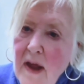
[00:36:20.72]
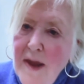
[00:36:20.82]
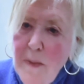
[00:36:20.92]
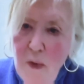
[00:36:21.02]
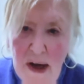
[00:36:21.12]

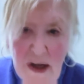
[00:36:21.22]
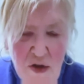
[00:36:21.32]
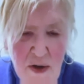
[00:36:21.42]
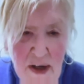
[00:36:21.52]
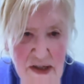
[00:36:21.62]
the brain
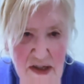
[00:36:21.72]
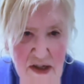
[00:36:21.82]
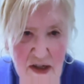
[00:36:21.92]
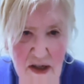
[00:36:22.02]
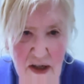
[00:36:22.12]

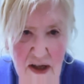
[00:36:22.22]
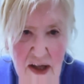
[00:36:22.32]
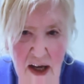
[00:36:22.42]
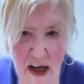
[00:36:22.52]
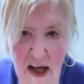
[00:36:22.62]
trust
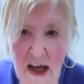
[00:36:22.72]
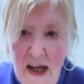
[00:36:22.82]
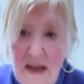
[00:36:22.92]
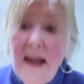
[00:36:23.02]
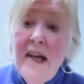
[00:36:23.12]
that
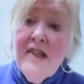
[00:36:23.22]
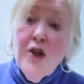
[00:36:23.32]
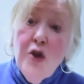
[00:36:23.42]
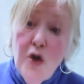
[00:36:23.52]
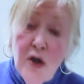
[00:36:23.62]
is a
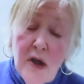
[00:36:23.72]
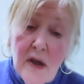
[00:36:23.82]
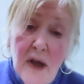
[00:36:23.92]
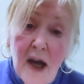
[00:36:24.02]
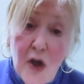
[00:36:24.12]
good
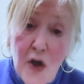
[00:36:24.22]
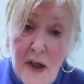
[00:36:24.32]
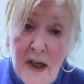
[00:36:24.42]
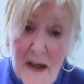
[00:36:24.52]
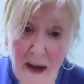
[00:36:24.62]

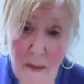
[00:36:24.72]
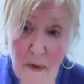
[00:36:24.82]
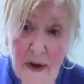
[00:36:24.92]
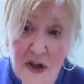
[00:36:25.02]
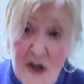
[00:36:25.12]

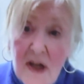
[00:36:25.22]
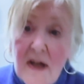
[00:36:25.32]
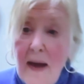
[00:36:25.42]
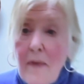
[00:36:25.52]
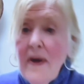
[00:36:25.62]
collaboration, a
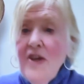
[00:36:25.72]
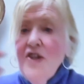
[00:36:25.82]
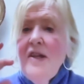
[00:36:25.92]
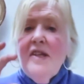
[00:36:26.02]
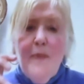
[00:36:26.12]

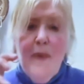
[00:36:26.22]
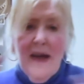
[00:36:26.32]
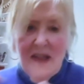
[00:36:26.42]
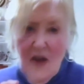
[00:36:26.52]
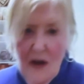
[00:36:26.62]
collaboration that's
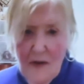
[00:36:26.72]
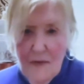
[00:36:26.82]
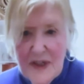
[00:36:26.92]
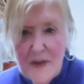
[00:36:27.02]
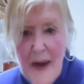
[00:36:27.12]
based on
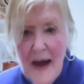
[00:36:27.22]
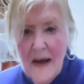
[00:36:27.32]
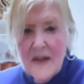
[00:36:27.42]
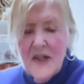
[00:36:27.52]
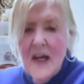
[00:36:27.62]

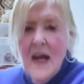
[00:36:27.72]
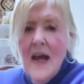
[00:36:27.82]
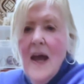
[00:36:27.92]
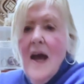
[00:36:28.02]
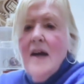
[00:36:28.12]
respect.
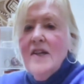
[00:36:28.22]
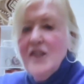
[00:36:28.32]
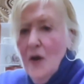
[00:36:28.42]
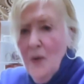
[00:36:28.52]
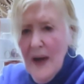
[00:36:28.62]

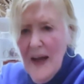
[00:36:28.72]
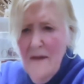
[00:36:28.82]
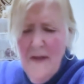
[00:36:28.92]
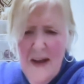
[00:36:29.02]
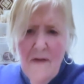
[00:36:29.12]
So
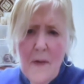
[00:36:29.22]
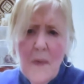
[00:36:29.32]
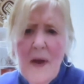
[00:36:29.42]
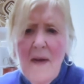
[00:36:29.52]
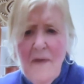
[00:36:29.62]

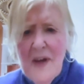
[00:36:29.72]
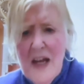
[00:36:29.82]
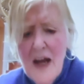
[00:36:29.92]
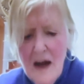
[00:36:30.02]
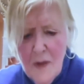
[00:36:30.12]
if a
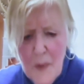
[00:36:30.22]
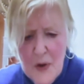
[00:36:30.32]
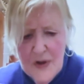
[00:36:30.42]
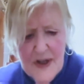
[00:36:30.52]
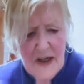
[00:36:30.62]
young
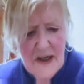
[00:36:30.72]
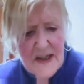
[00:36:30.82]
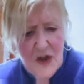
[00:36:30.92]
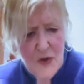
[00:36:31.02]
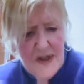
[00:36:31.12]
person is
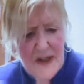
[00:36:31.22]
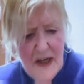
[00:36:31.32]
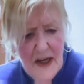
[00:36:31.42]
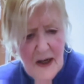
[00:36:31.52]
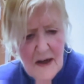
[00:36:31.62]
interested
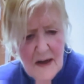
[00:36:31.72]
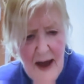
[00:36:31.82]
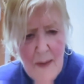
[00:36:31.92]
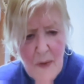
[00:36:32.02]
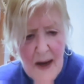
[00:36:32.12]
in
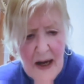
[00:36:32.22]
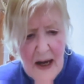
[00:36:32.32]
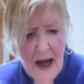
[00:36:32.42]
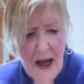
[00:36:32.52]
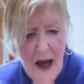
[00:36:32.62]

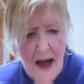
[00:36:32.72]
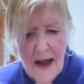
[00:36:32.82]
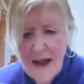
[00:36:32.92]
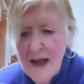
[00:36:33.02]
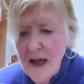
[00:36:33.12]
collaborating, I
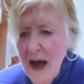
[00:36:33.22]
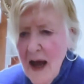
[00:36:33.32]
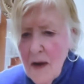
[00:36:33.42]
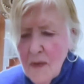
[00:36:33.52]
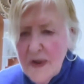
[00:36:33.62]
think
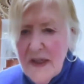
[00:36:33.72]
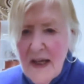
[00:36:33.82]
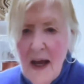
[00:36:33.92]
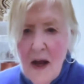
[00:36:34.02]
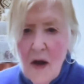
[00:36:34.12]
I would
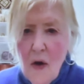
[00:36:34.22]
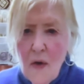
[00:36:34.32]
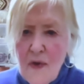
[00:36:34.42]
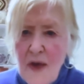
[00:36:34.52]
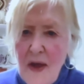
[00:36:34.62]
say
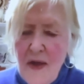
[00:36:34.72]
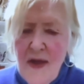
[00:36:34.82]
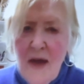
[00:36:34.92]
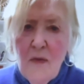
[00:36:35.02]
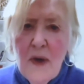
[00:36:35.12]
that
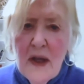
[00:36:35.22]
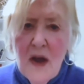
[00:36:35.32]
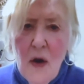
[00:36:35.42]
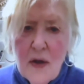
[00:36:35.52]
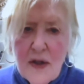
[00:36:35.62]
they really
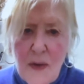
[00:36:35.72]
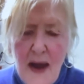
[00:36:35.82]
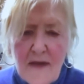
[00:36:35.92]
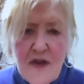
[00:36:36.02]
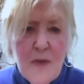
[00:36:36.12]
also
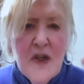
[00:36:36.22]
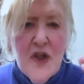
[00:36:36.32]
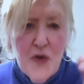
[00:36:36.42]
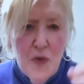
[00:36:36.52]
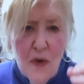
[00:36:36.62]
have to be
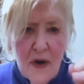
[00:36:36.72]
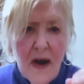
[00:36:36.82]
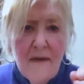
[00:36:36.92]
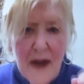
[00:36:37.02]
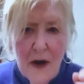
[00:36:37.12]
sure
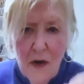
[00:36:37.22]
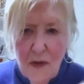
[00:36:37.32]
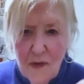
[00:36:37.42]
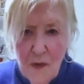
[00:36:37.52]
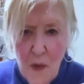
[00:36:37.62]
of their
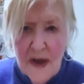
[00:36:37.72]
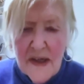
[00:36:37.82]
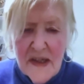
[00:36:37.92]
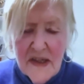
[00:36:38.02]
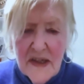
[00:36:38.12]
own
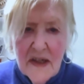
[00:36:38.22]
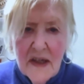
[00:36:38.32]
voice.